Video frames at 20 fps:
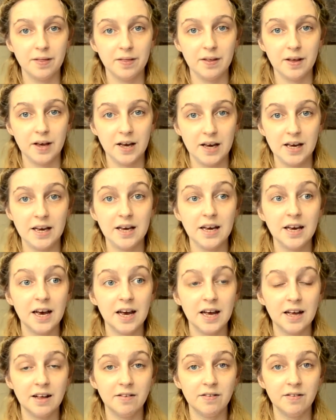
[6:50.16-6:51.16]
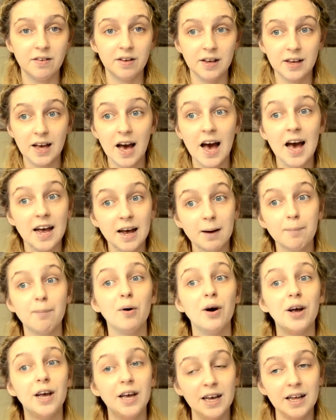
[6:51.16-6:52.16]
he is gay,
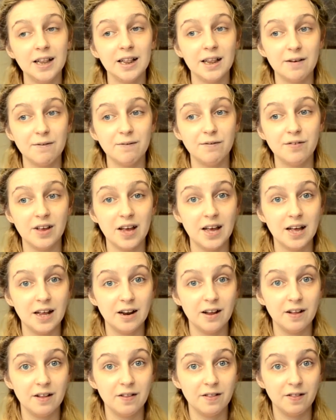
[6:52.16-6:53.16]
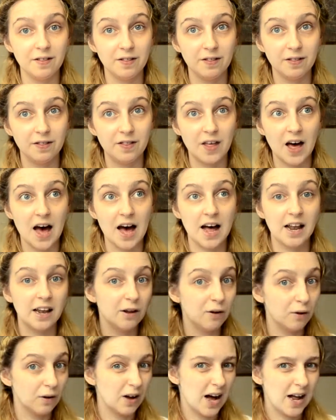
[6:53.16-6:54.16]
but he lives in their
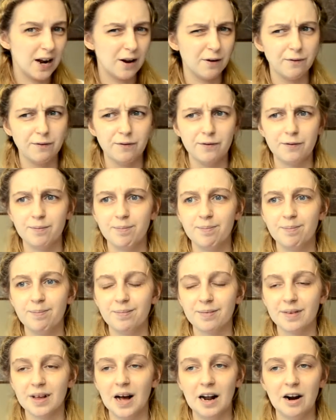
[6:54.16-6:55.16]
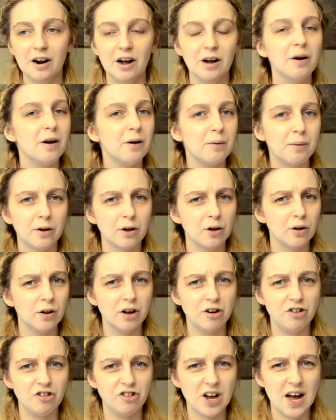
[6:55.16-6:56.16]
little kind of, I don't want to call it
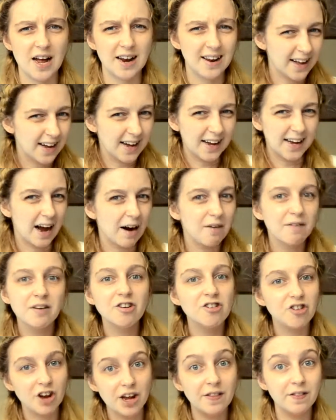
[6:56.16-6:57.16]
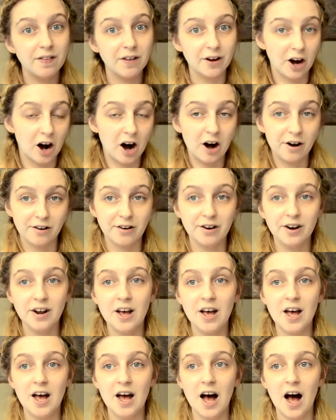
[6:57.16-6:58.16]
a shed, like a garage in the garden,
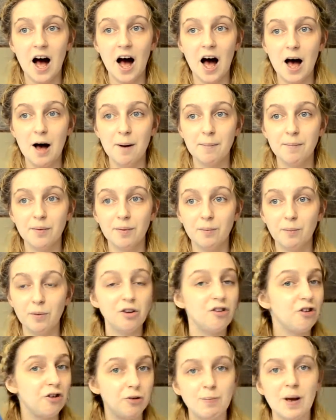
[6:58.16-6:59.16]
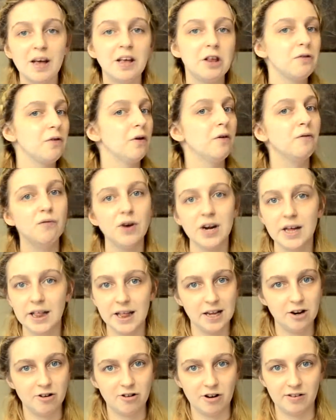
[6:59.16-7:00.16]
which makes for a really
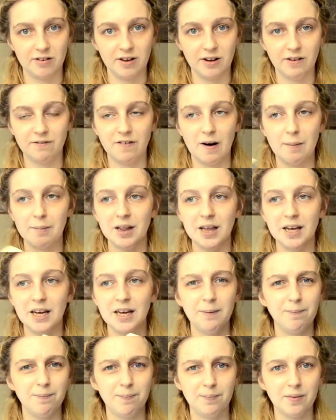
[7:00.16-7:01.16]
interesting family